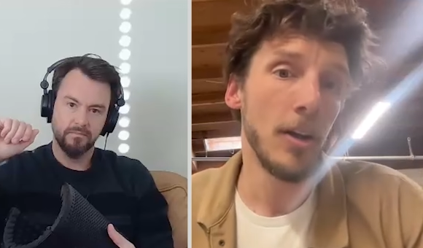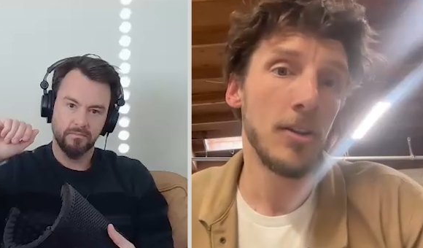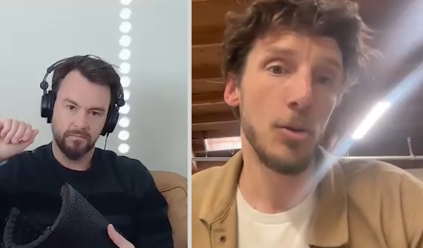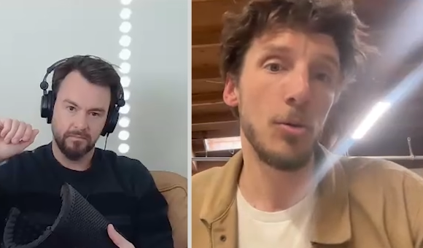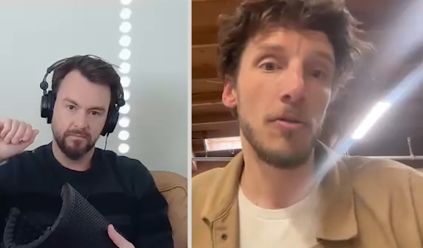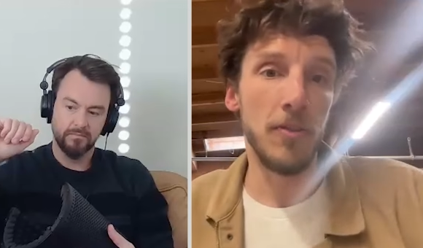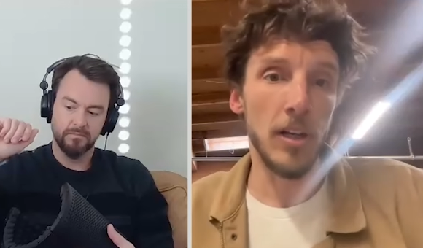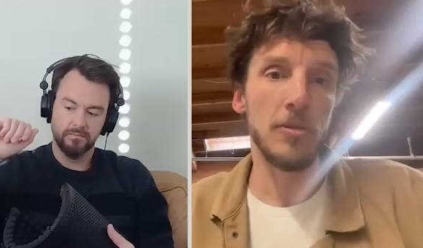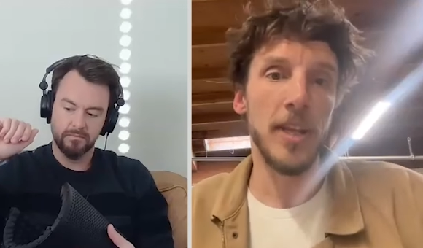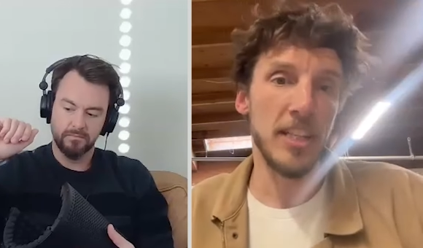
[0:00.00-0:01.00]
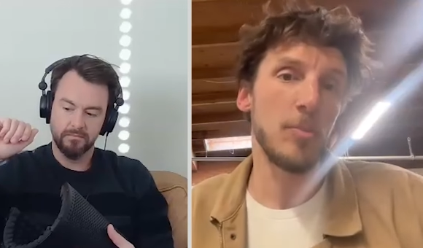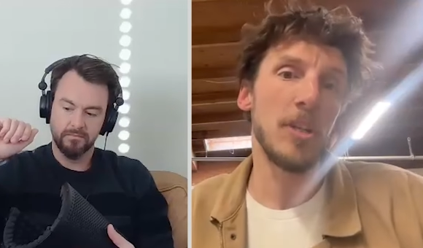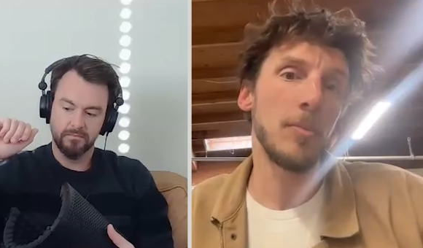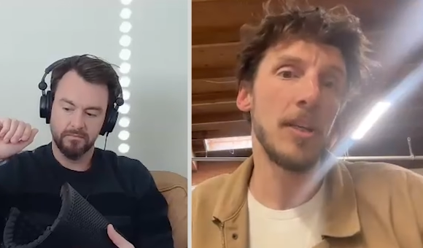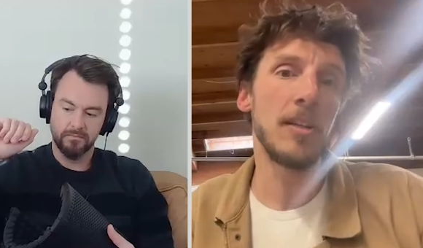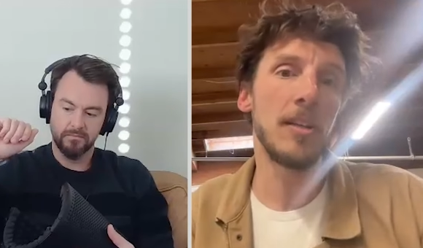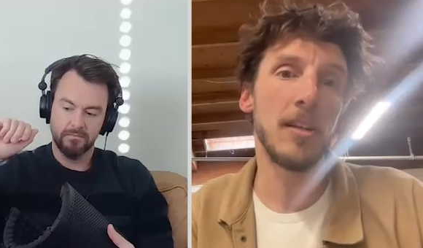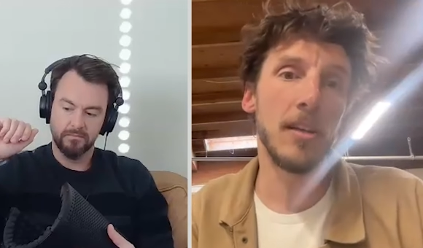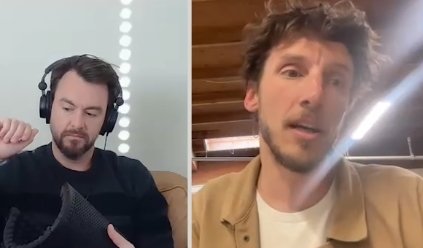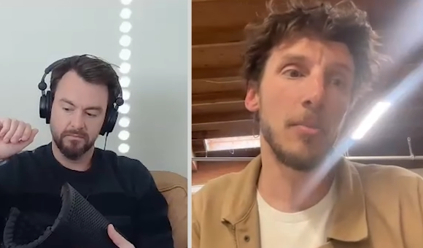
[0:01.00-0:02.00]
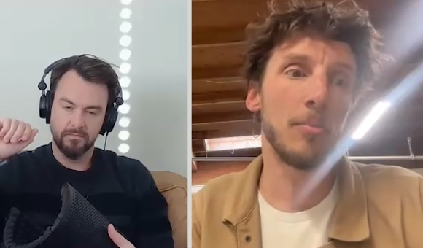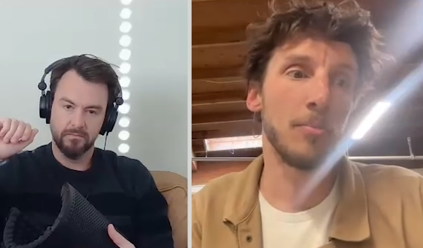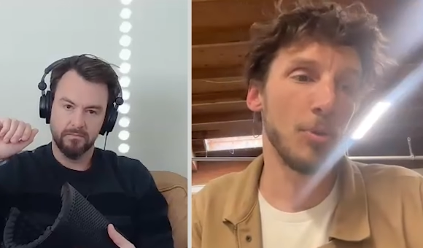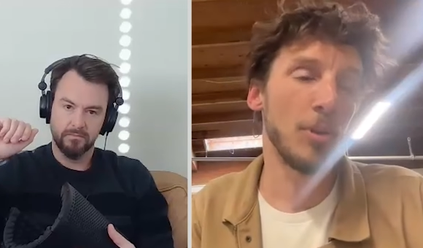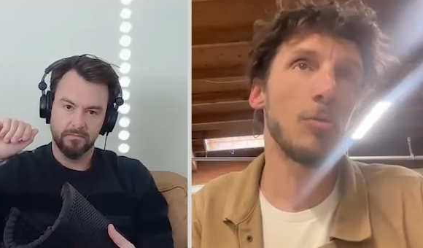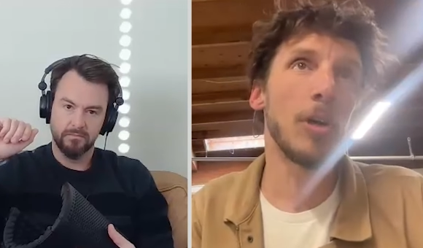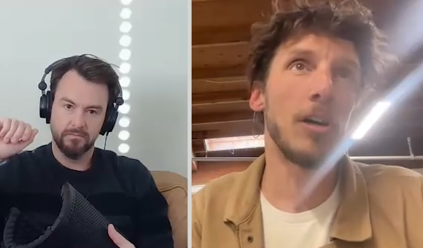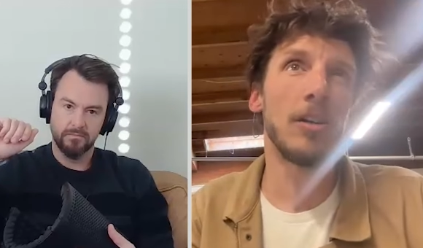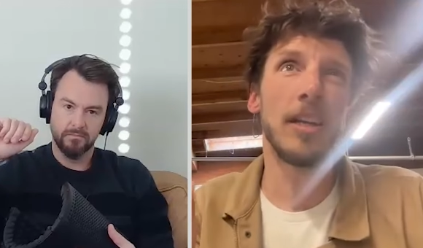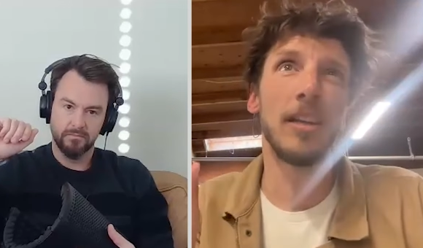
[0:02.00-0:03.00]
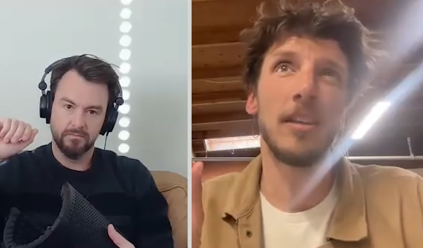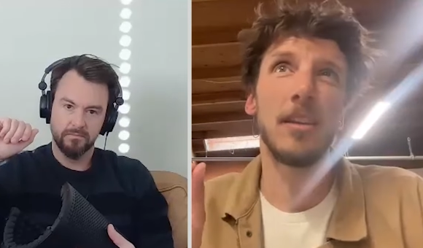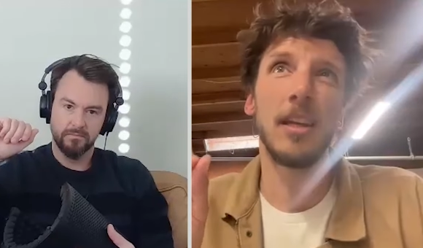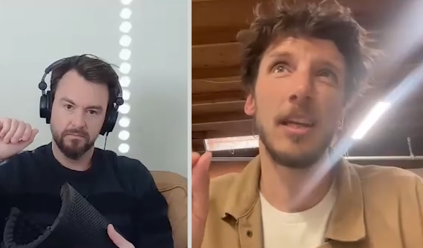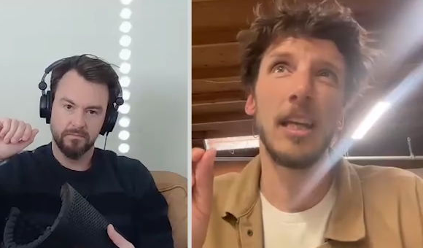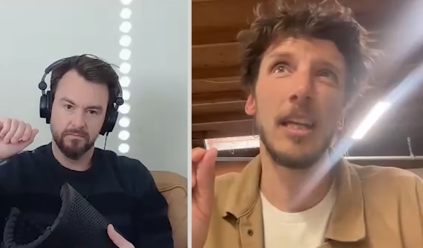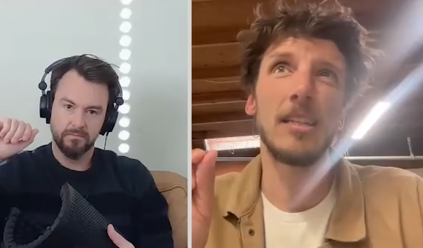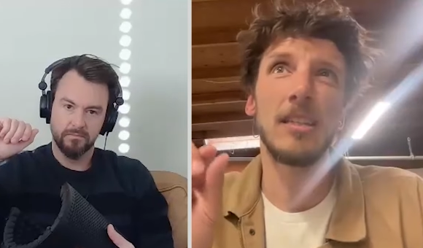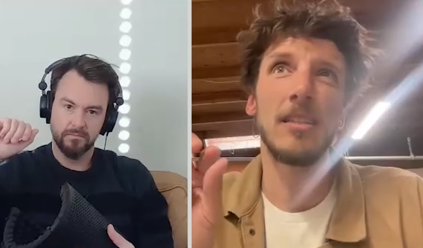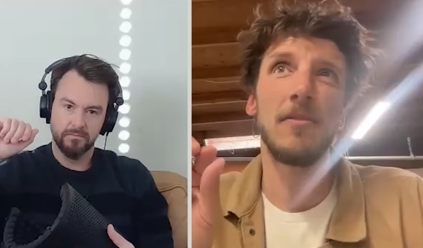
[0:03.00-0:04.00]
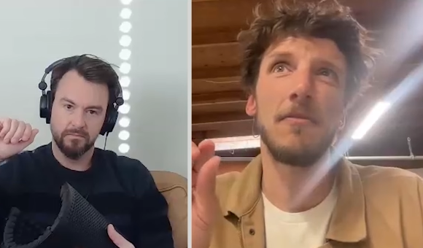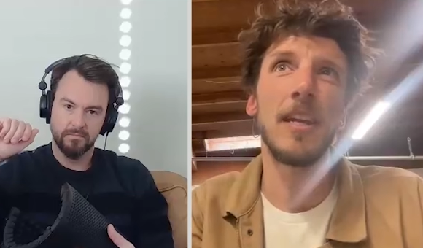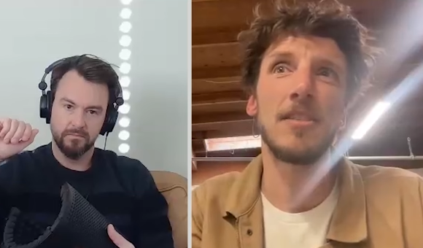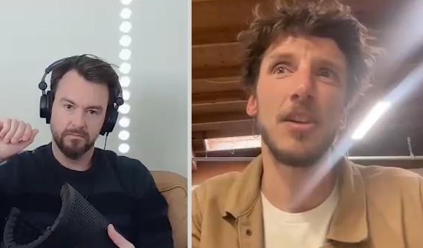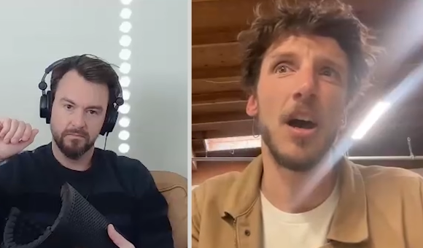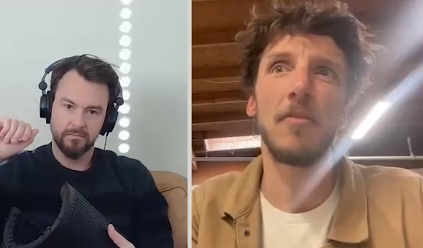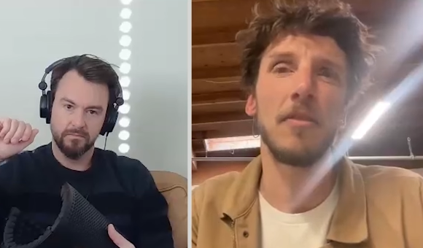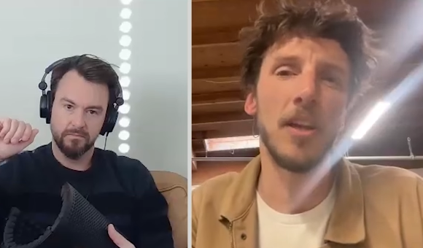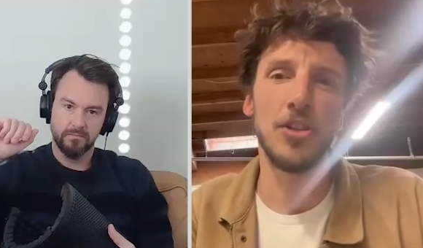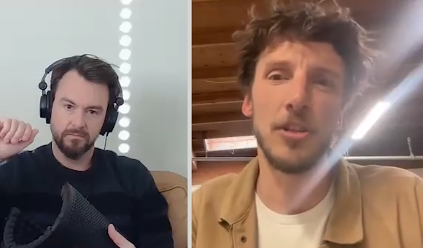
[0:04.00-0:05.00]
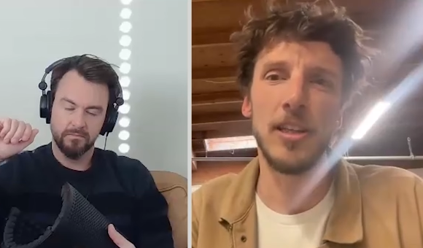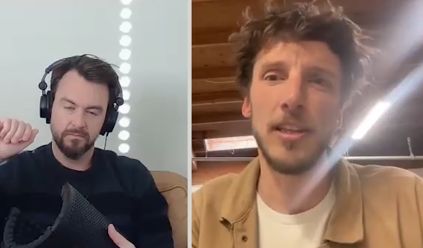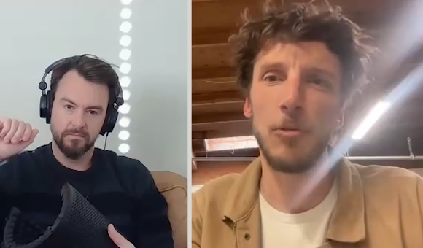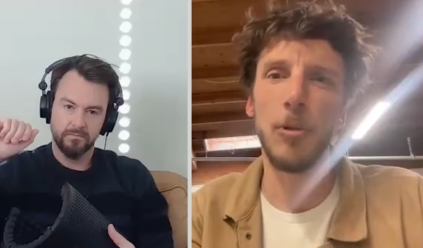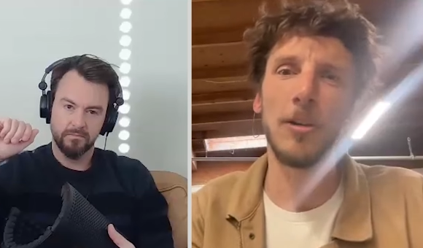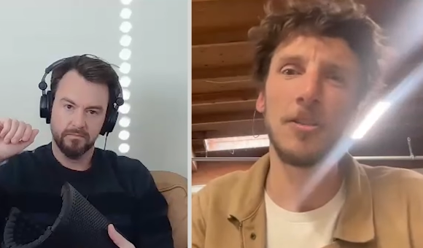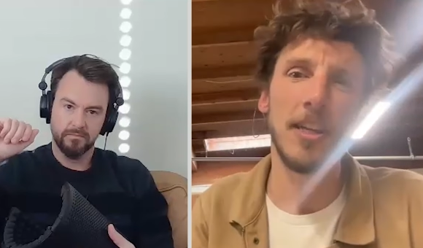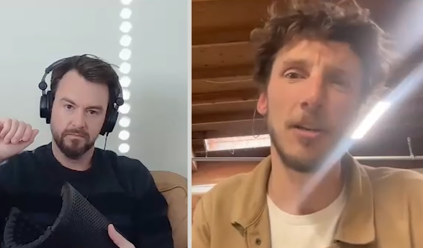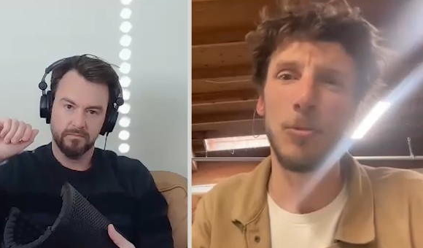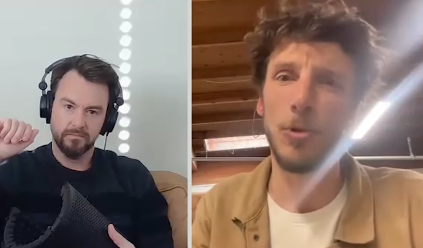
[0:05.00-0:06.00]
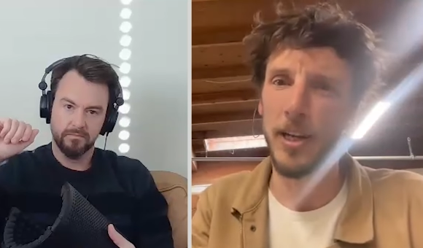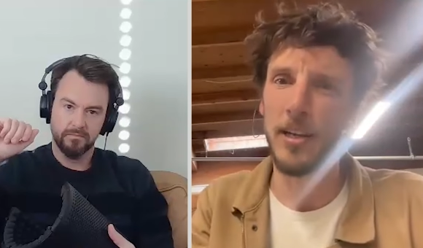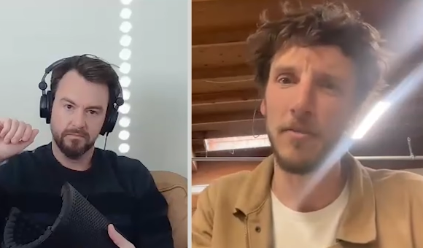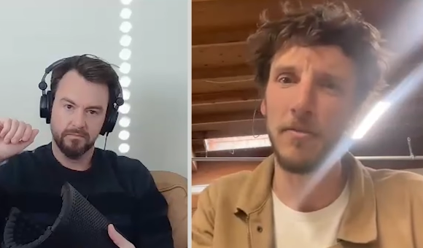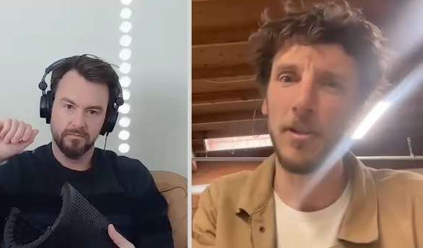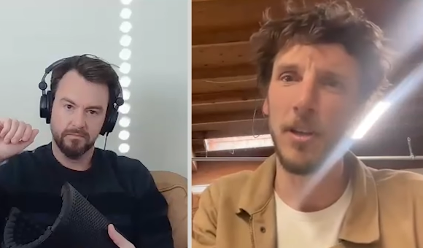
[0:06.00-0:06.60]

Speaker 1: So it'll follow that speed bead pretty well. It fades off eventually, like wear and tear will kind of,